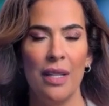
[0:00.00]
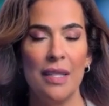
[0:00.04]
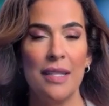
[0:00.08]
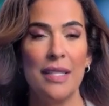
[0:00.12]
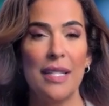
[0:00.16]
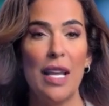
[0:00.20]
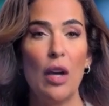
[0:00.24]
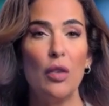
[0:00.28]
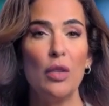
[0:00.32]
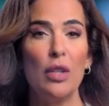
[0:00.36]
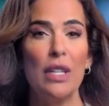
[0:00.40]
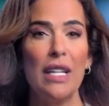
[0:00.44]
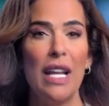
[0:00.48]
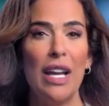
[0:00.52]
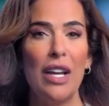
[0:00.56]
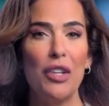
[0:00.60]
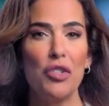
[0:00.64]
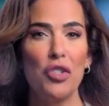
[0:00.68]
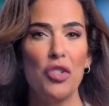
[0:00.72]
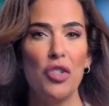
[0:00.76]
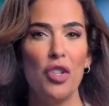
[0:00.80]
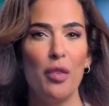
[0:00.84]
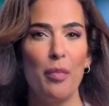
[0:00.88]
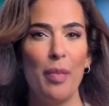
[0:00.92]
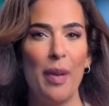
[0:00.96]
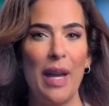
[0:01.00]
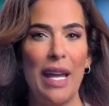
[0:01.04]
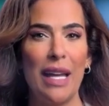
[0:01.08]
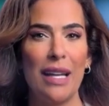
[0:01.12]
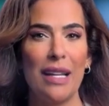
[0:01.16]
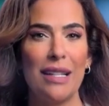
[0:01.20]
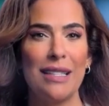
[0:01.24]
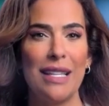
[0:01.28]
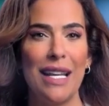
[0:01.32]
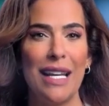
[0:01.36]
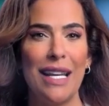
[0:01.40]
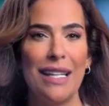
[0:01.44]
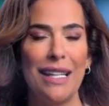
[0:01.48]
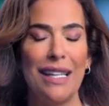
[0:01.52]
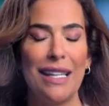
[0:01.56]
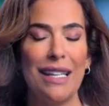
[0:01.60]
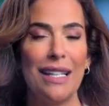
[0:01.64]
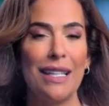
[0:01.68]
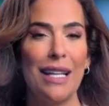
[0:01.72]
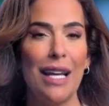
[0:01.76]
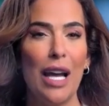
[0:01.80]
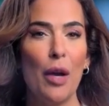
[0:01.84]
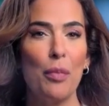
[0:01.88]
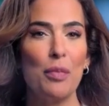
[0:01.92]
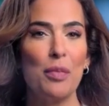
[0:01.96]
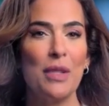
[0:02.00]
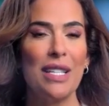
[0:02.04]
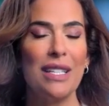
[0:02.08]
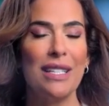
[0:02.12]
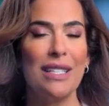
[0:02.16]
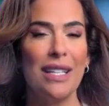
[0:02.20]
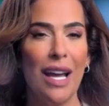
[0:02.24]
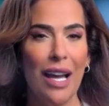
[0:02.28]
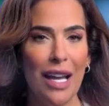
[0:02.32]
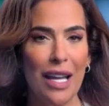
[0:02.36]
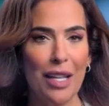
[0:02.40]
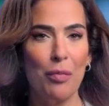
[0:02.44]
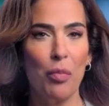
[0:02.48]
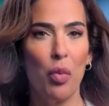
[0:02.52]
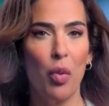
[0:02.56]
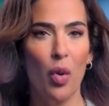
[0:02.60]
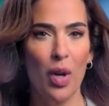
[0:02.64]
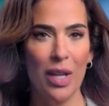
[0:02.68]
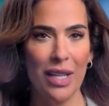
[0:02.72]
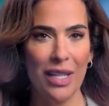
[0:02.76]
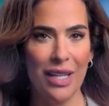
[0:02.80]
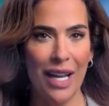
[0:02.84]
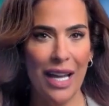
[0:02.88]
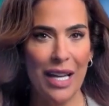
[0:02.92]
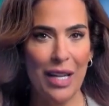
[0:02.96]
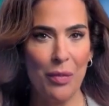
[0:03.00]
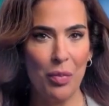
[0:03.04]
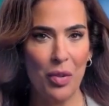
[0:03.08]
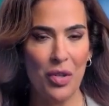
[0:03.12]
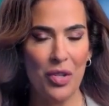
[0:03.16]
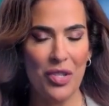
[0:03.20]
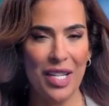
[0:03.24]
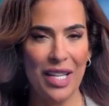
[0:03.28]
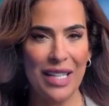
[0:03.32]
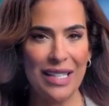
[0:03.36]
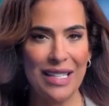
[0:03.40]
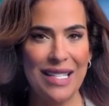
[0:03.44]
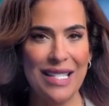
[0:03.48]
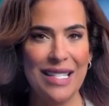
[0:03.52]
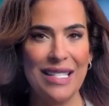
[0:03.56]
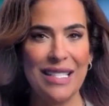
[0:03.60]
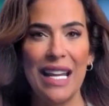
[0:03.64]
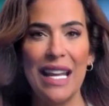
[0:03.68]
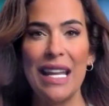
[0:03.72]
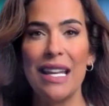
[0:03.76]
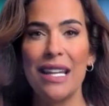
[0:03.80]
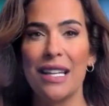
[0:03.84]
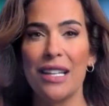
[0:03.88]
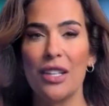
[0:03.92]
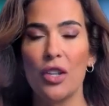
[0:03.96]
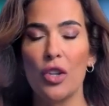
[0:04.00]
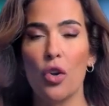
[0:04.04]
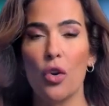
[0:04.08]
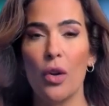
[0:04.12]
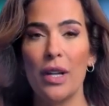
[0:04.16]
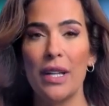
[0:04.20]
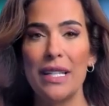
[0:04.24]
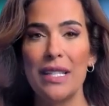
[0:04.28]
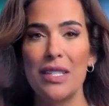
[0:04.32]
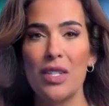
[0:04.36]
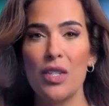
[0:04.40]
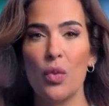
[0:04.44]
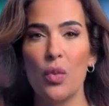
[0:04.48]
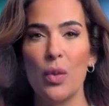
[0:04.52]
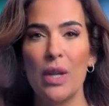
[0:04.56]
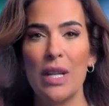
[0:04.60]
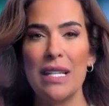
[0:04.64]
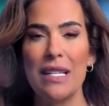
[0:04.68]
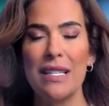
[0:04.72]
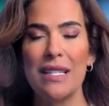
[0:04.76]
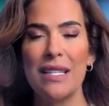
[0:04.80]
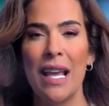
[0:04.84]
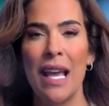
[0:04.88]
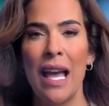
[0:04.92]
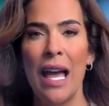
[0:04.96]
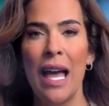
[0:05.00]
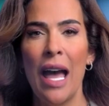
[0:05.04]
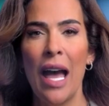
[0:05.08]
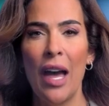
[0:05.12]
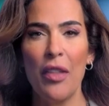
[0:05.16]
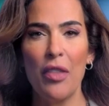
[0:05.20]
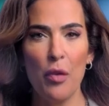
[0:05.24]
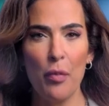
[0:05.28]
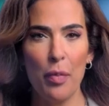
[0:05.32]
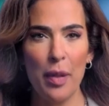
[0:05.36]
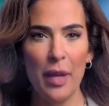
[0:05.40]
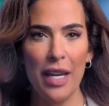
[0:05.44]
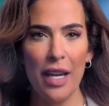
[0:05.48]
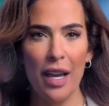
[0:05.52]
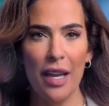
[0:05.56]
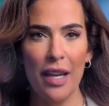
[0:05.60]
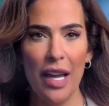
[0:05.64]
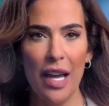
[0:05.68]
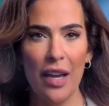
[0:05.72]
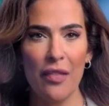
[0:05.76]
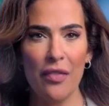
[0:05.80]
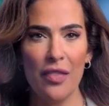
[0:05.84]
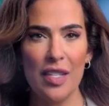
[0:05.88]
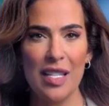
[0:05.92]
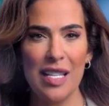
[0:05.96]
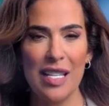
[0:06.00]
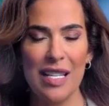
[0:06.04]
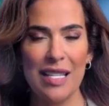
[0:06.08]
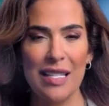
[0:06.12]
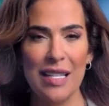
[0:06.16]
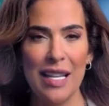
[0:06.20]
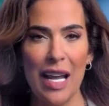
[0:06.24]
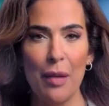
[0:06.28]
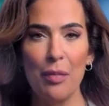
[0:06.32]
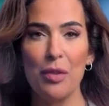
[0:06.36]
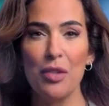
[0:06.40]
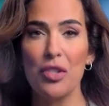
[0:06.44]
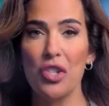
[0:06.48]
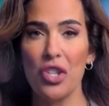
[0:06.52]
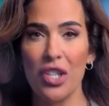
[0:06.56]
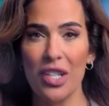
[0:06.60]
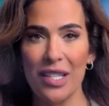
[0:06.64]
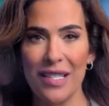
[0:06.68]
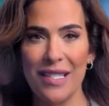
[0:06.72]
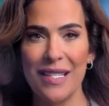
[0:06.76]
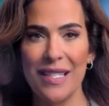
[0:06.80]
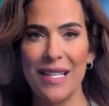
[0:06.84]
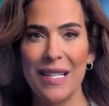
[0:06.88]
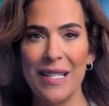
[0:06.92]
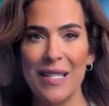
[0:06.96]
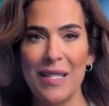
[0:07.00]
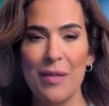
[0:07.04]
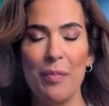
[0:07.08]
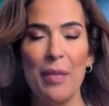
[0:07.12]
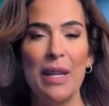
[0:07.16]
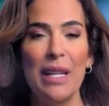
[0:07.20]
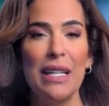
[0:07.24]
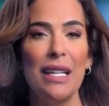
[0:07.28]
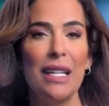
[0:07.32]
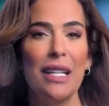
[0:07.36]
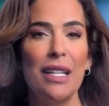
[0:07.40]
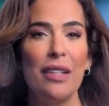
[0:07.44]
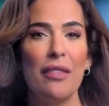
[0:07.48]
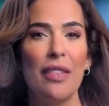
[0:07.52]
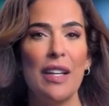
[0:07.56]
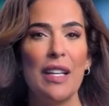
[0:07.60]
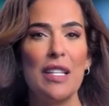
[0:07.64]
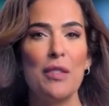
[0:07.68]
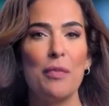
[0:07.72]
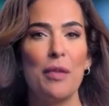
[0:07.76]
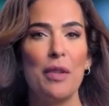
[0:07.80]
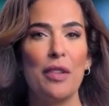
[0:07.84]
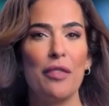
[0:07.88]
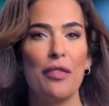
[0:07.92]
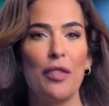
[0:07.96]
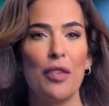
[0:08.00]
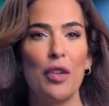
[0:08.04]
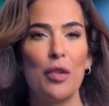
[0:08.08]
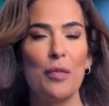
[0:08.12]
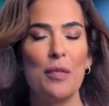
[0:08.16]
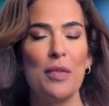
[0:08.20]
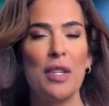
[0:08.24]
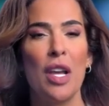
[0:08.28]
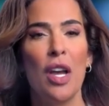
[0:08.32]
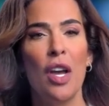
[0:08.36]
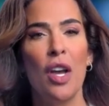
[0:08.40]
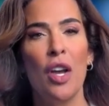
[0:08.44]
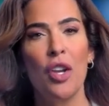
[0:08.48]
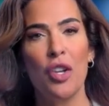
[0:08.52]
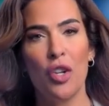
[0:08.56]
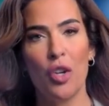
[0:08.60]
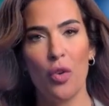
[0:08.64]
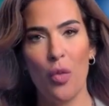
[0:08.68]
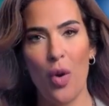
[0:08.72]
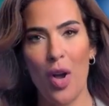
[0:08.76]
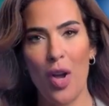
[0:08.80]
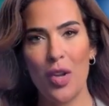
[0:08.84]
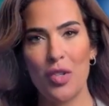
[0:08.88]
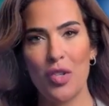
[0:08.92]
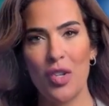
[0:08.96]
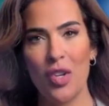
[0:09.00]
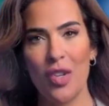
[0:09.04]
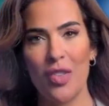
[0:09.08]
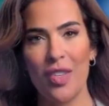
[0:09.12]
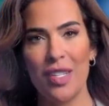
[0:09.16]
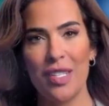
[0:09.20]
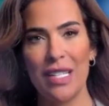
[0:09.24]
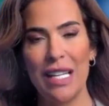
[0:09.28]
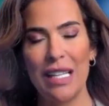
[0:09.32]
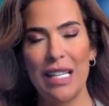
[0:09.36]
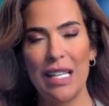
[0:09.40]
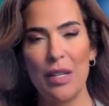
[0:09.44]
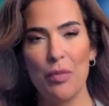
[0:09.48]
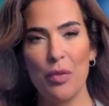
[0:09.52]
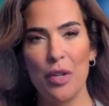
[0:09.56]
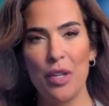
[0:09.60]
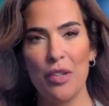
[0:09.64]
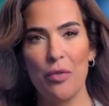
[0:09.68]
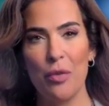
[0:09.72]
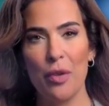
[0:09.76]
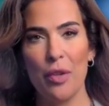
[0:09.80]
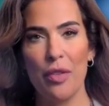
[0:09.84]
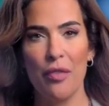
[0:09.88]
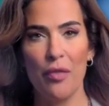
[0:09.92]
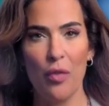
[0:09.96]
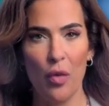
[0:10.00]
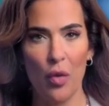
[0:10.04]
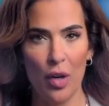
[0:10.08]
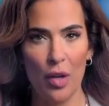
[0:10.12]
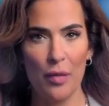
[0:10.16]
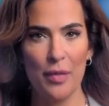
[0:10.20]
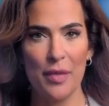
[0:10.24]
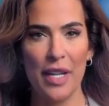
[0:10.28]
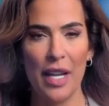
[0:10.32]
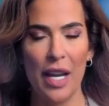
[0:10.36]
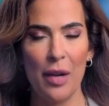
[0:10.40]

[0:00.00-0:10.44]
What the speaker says: Saudi National Bank taking an up to 9.9% stake in Credit Suisse, and the PIF is establishing six MENA investment firms. You're watching The Daily Brief with Forbes.